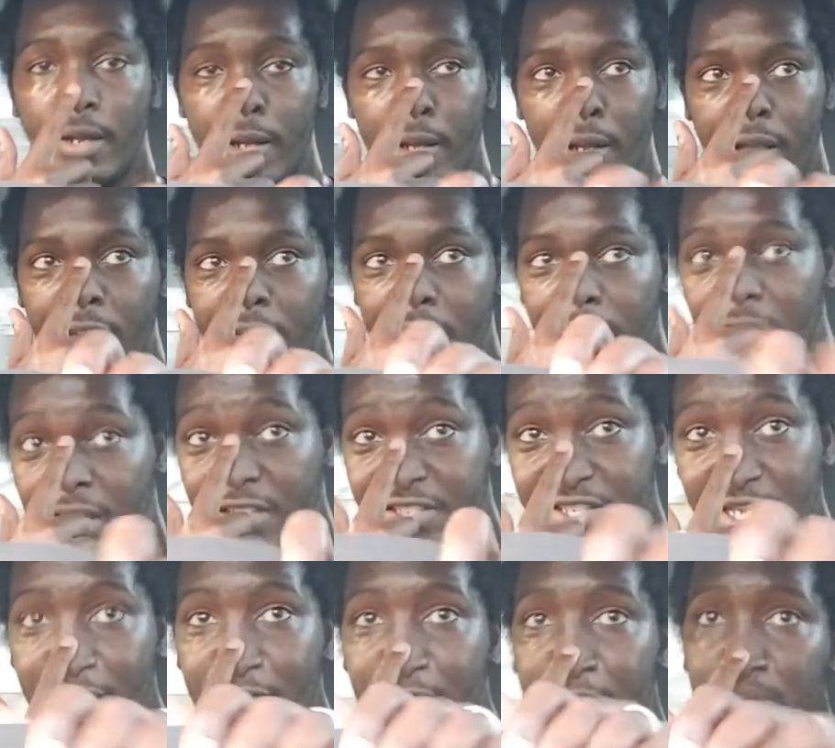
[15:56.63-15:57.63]
Yeah, because
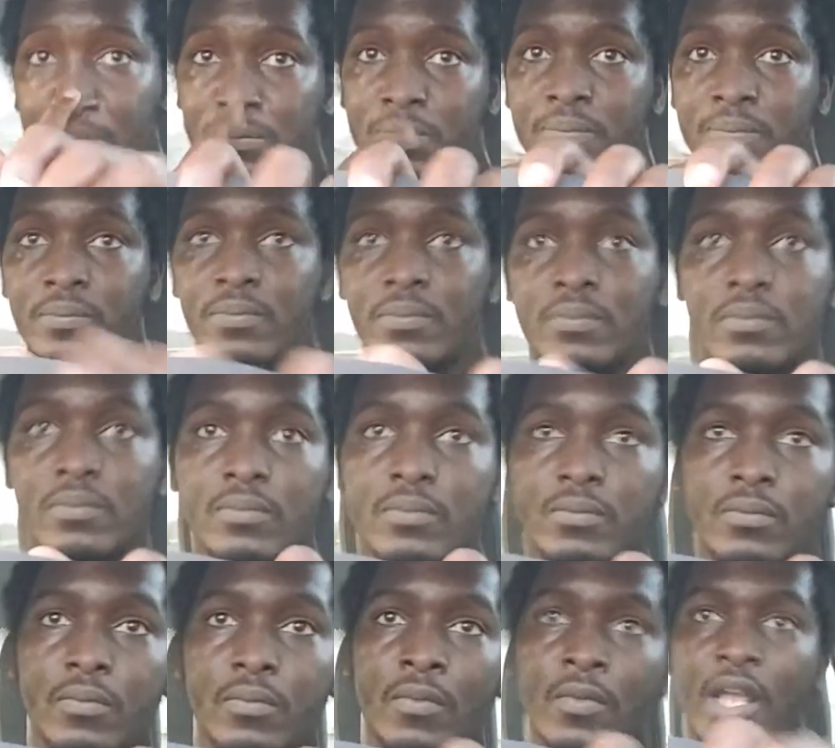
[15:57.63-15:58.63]

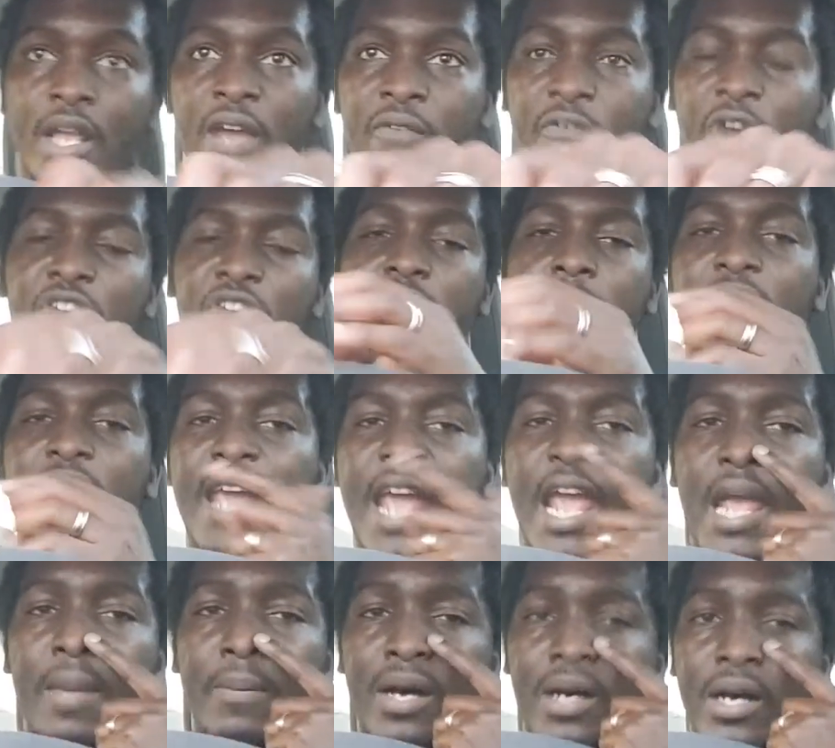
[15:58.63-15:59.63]
at first it
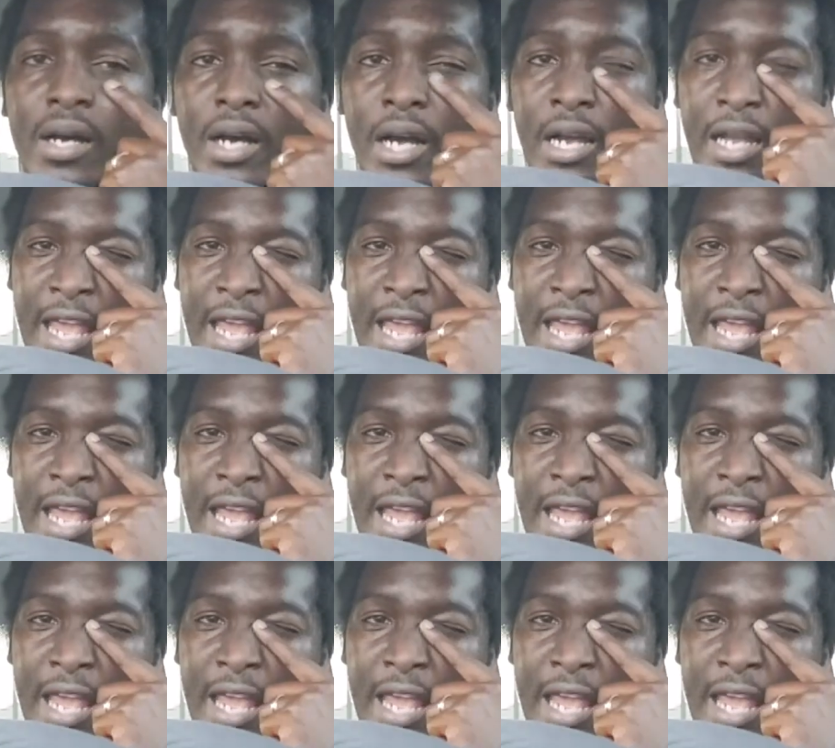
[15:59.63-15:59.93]
became a